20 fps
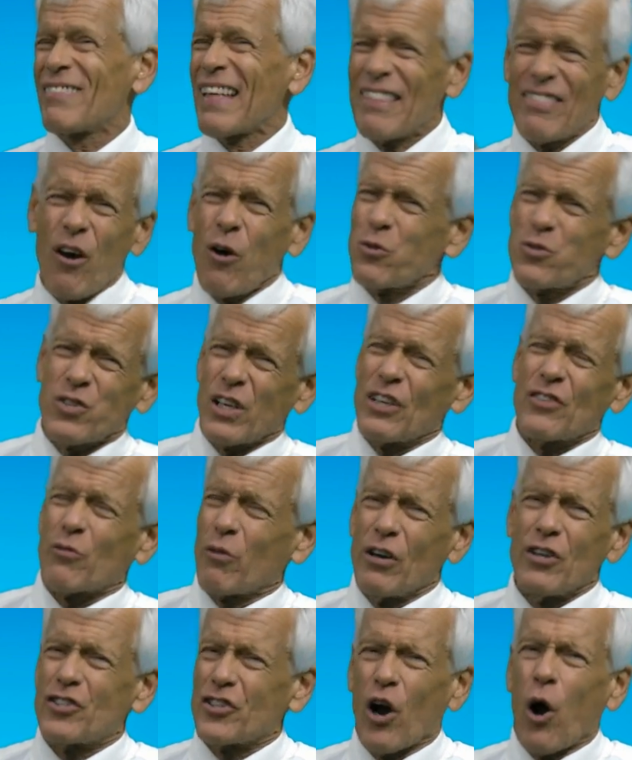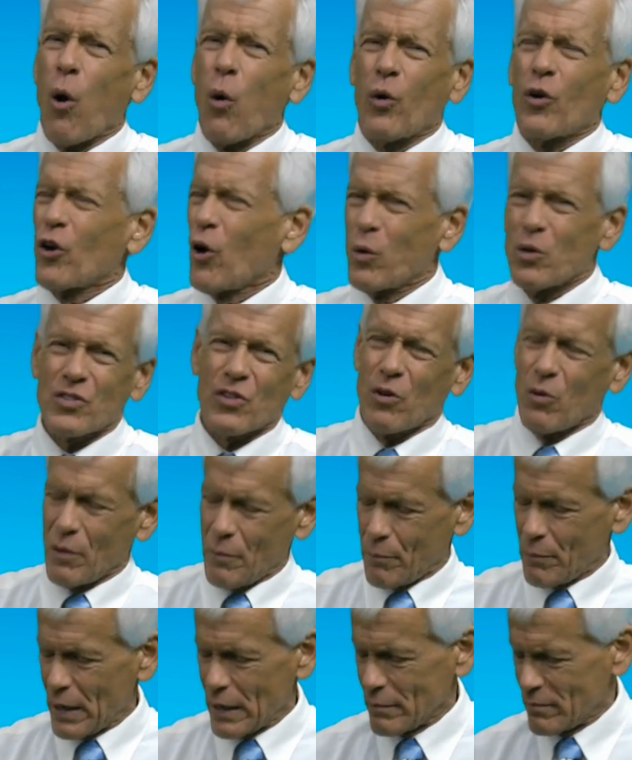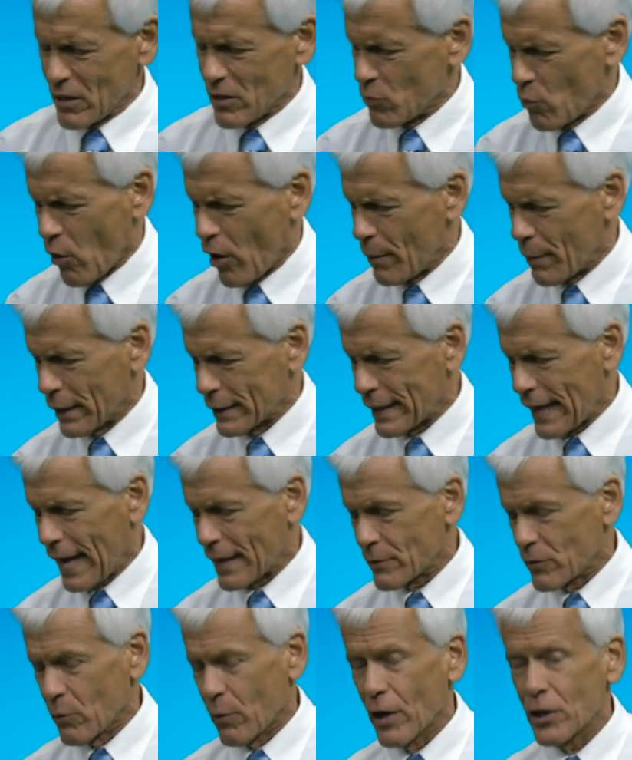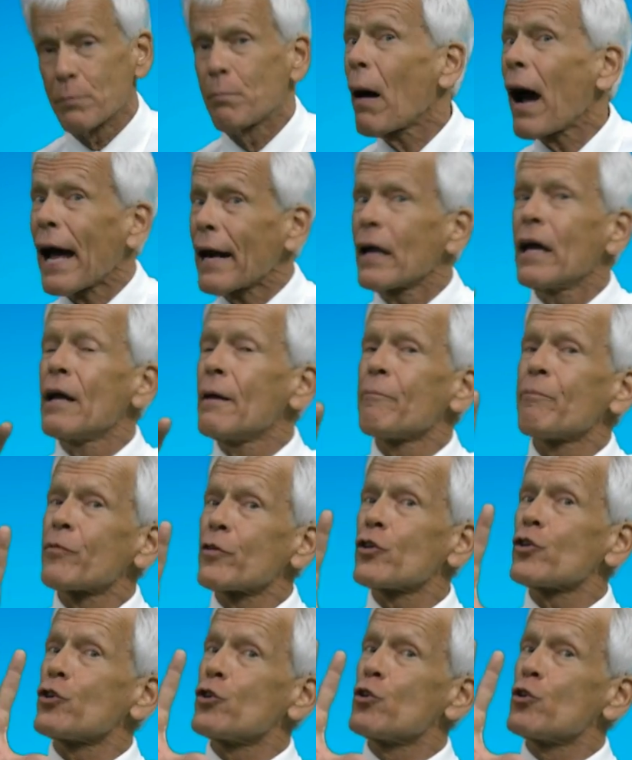those things were a joke. No one's going to worry about that too much. But you